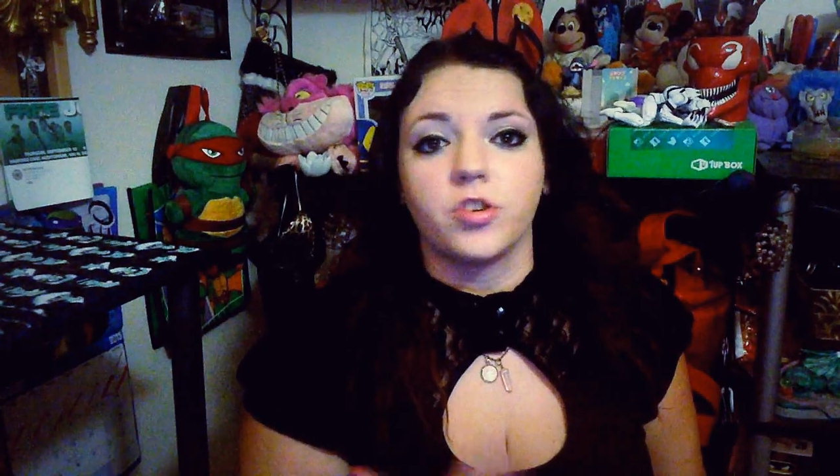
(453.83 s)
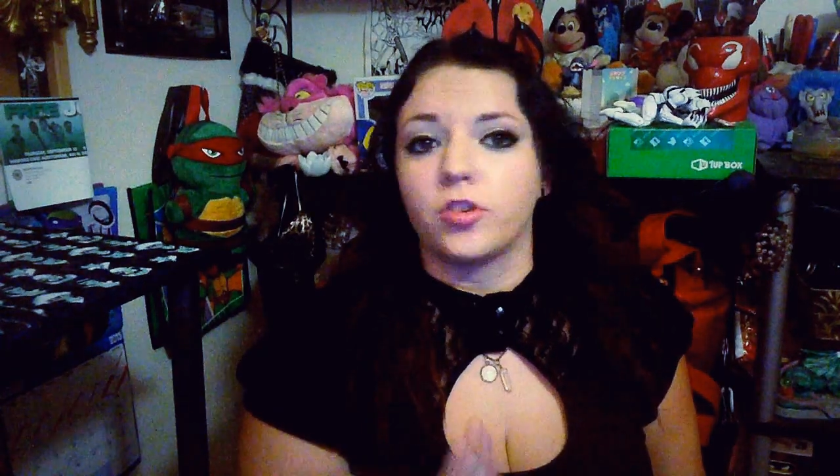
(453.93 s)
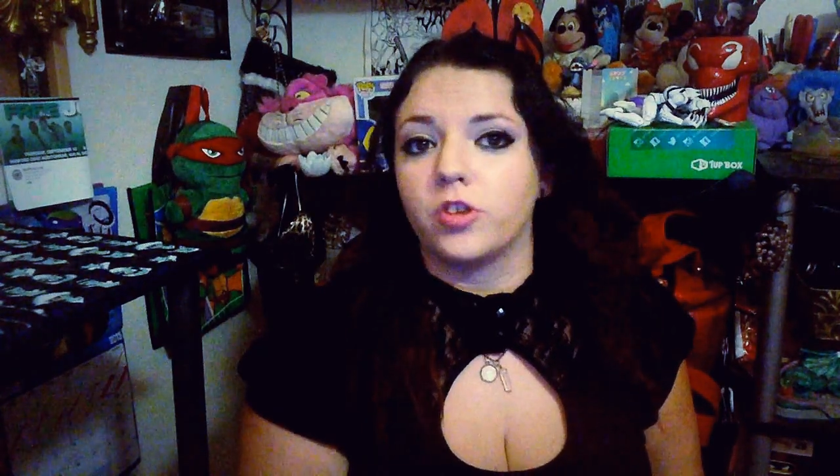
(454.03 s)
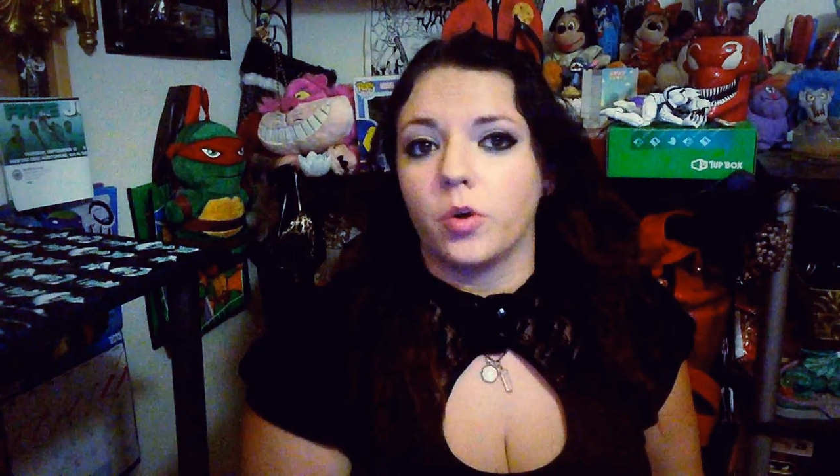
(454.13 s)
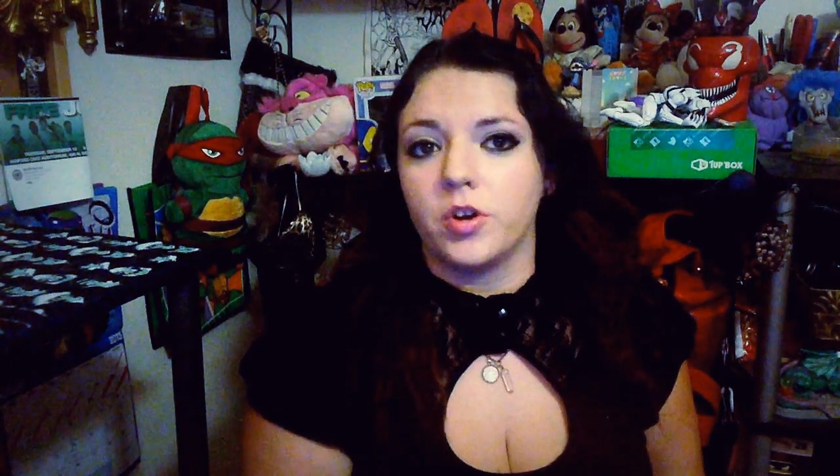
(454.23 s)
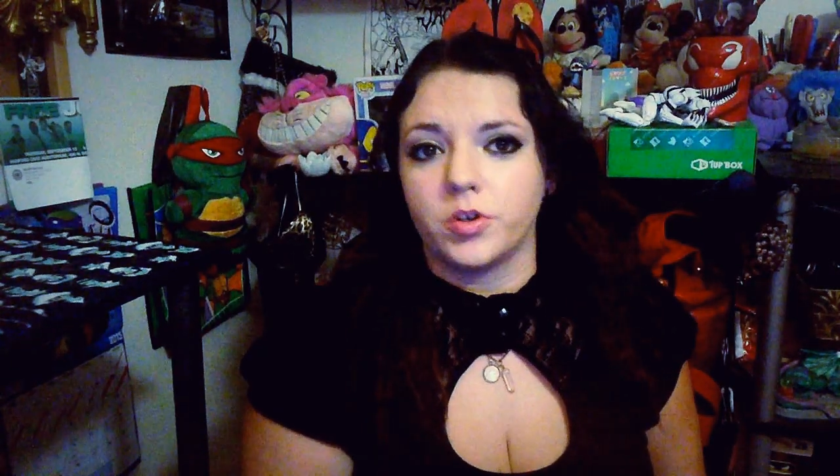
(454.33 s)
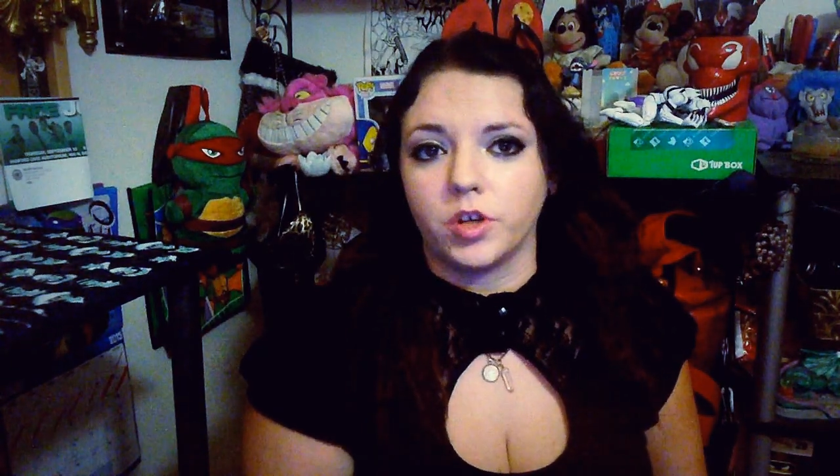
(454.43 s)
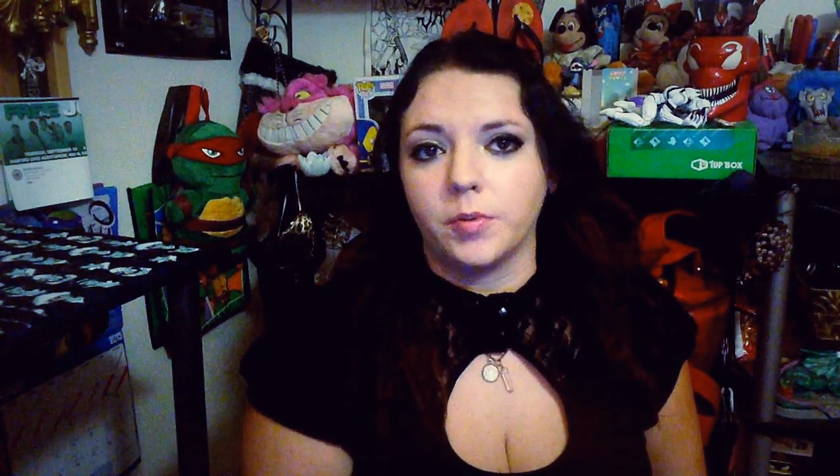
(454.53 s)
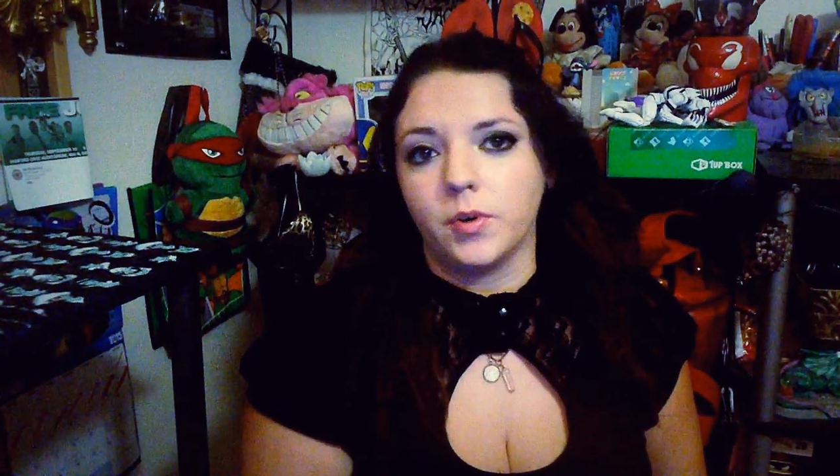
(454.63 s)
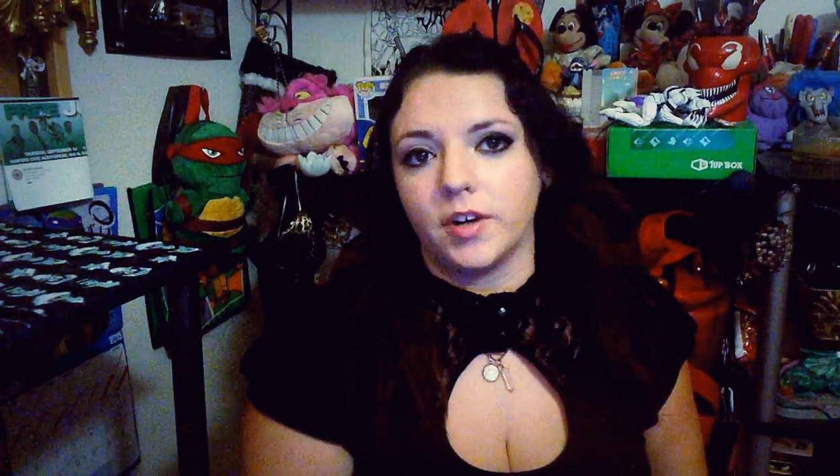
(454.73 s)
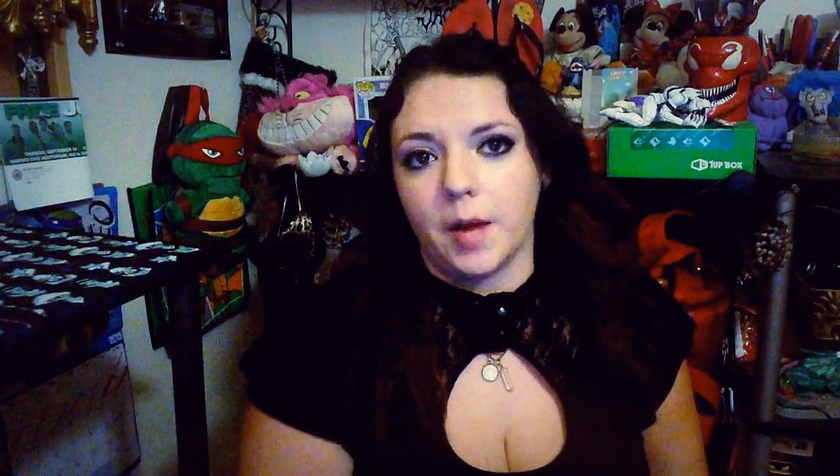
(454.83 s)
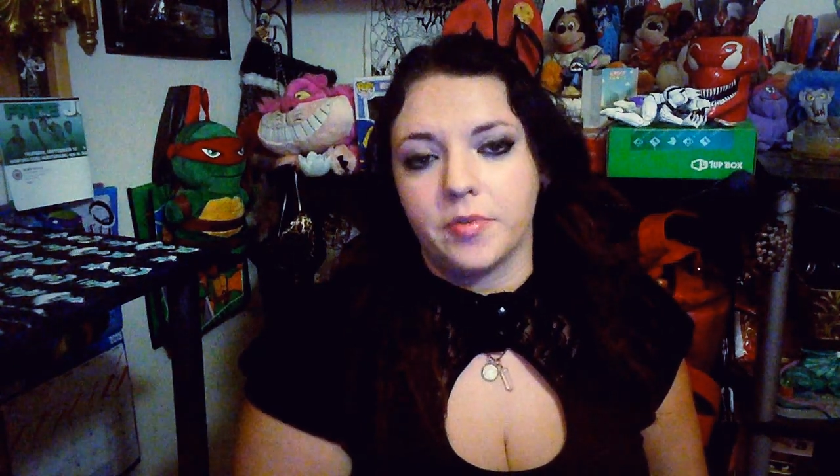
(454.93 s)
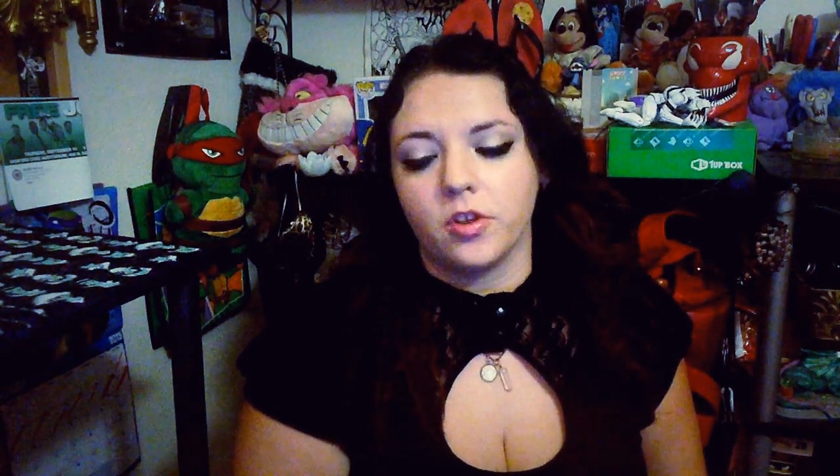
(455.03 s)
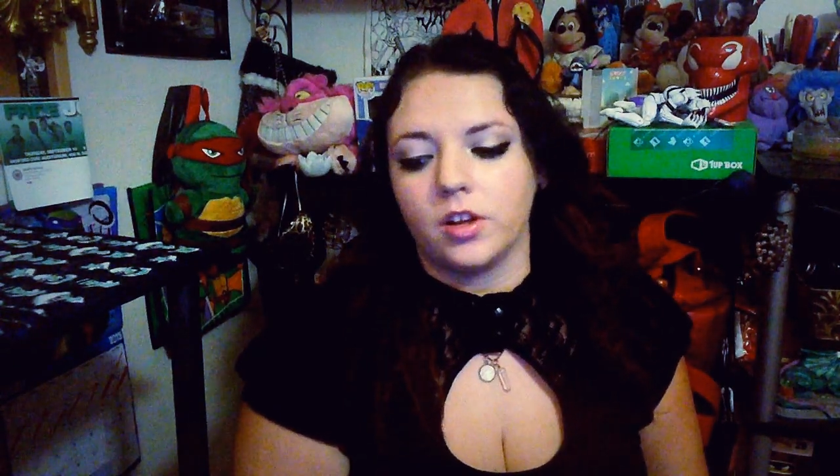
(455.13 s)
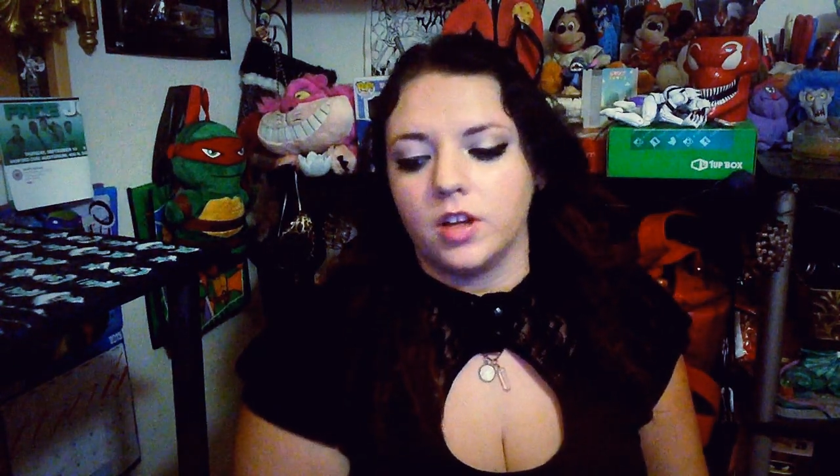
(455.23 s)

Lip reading: just so adorable and absolutely